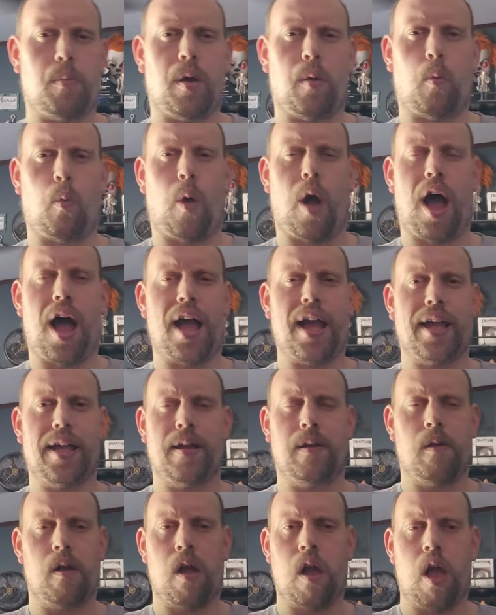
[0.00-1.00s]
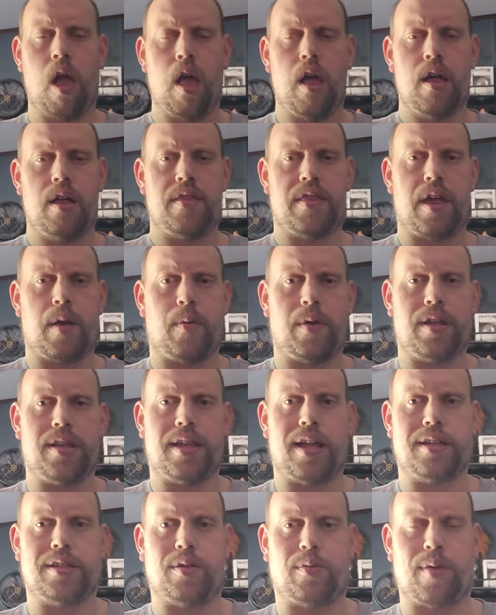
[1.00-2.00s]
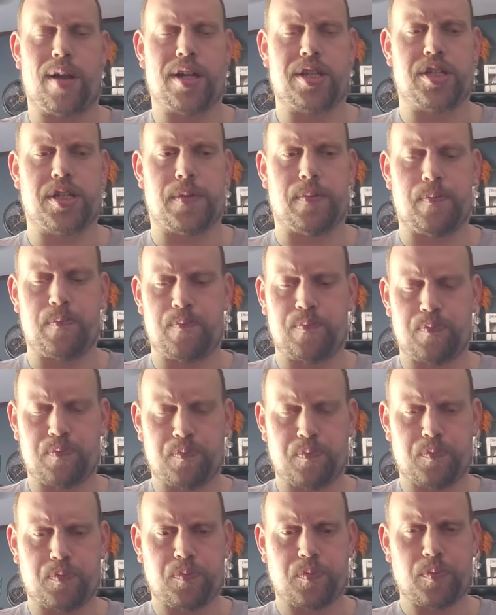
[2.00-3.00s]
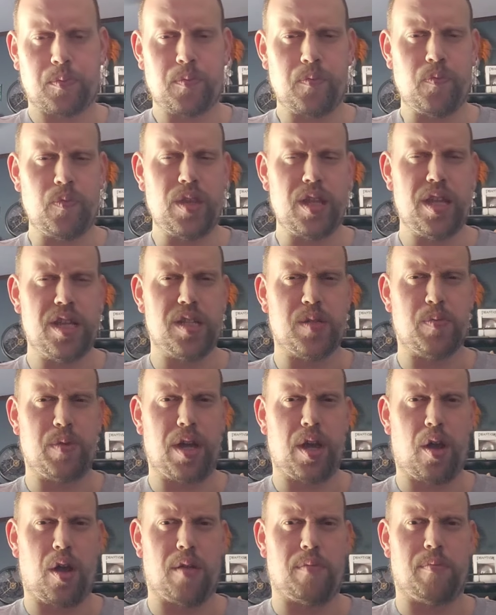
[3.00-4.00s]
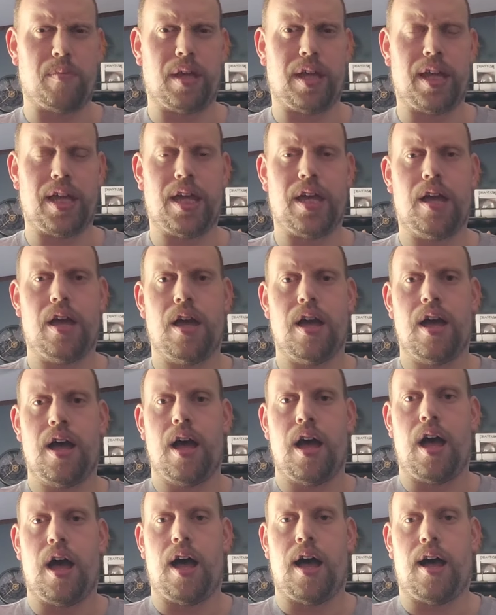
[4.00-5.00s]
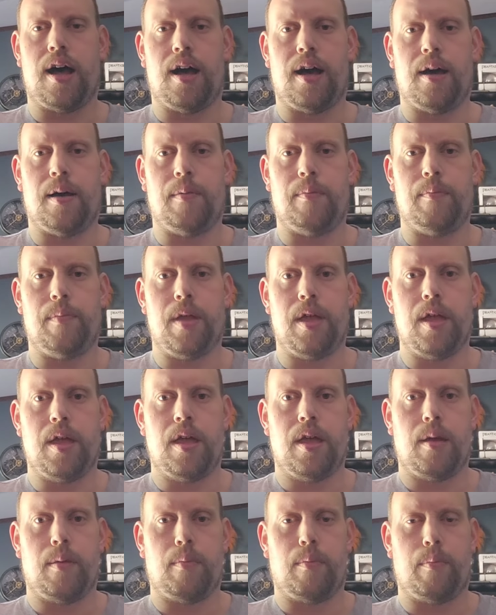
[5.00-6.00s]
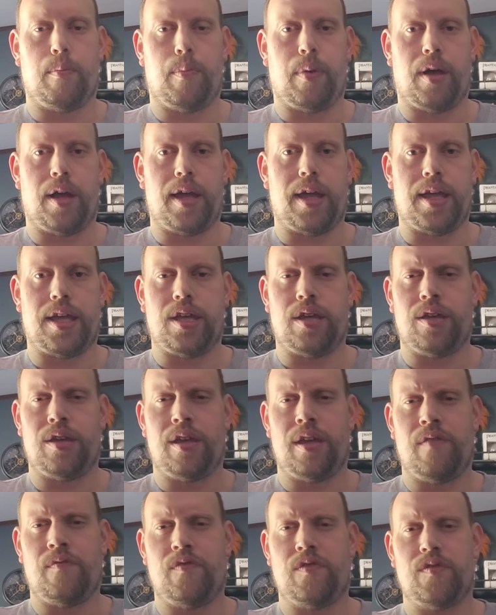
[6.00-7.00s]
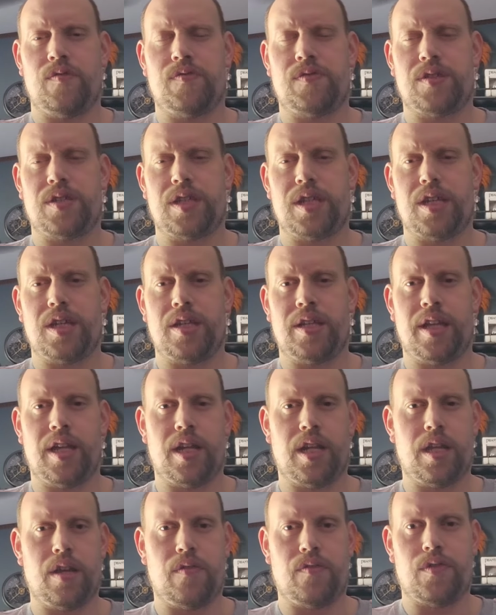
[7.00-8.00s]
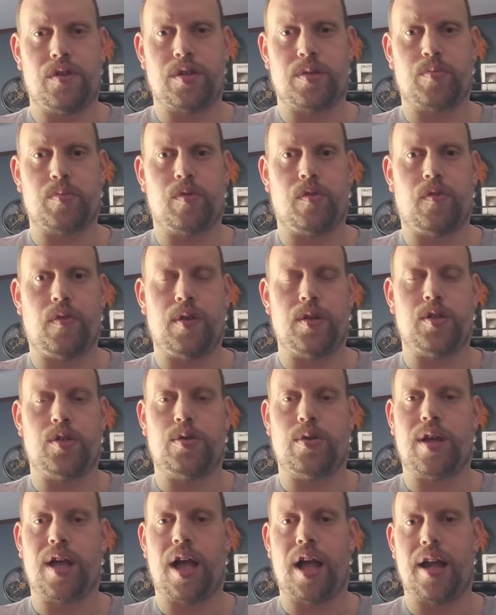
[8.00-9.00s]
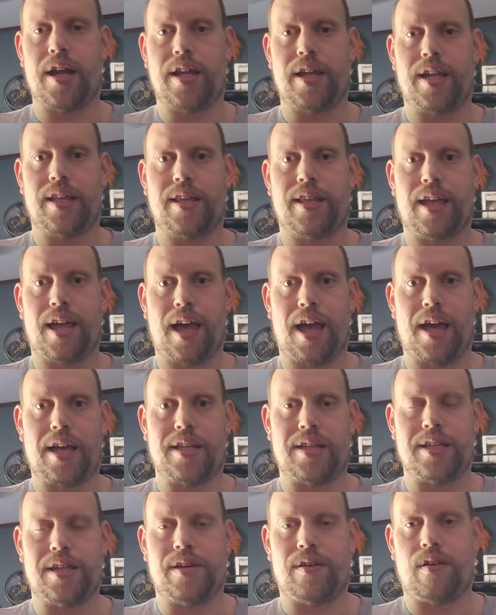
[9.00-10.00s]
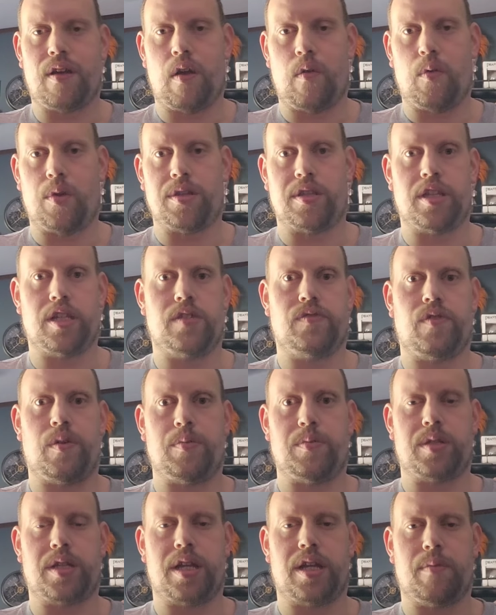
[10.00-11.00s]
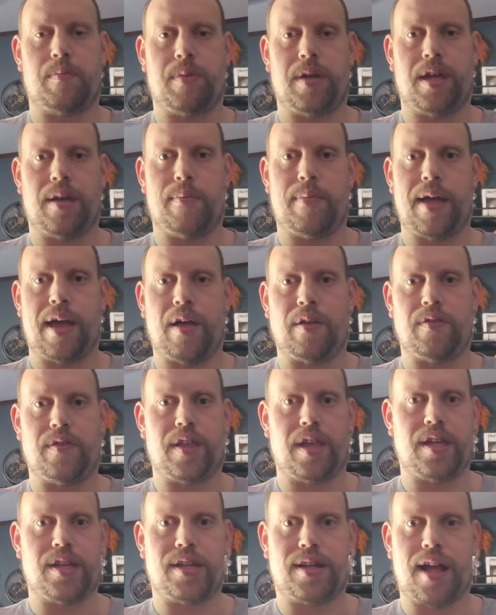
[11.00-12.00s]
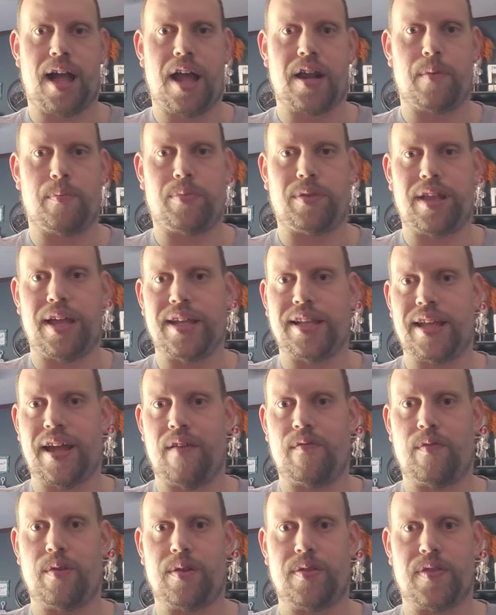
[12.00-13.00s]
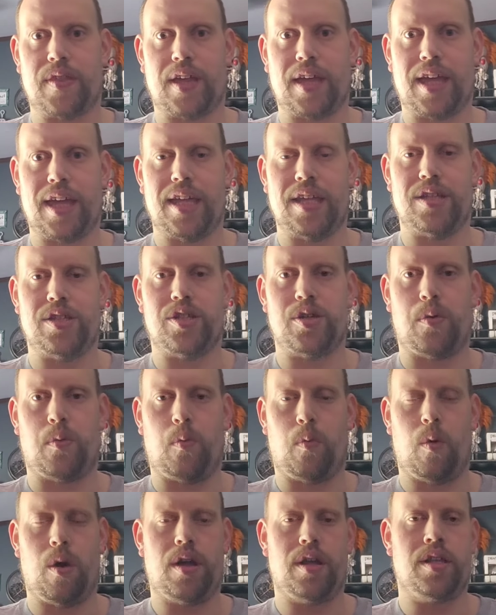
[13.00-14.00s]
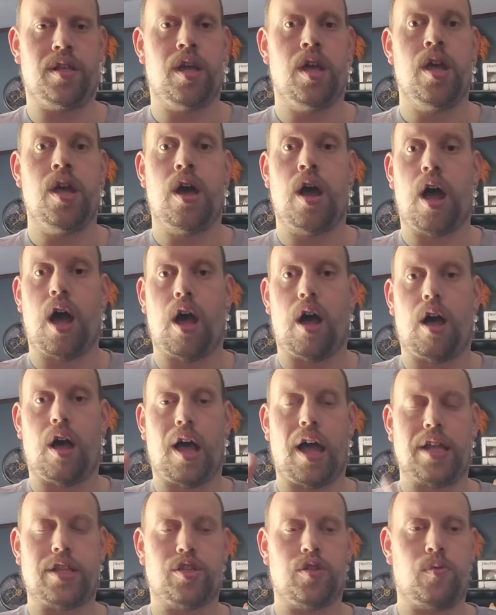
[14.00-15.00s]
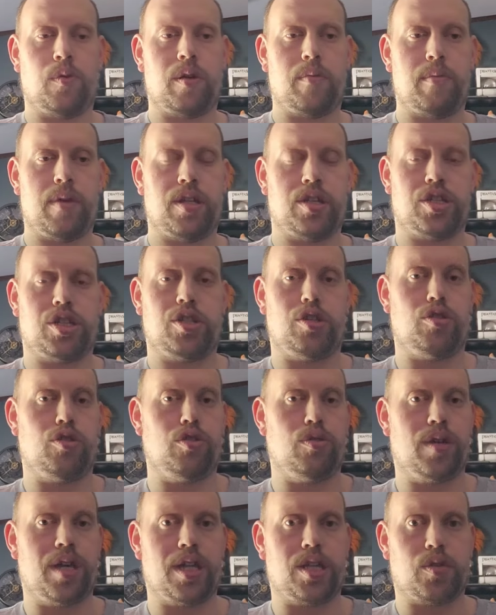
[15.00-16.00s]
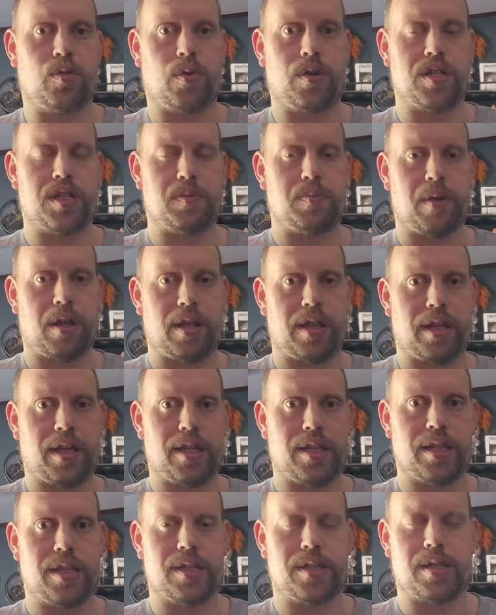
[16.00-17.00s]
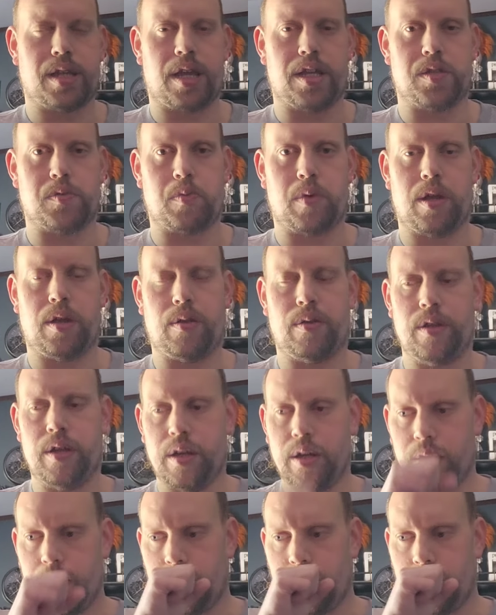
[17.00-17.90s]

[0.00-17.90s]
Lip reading: But why they went in that direction is beyond me. But if you've seen any of those movies, you kind of get the idea of what this film's going to be about. They kind of blend everything into one. I do want to mention you do get Tori Spelling in this as well.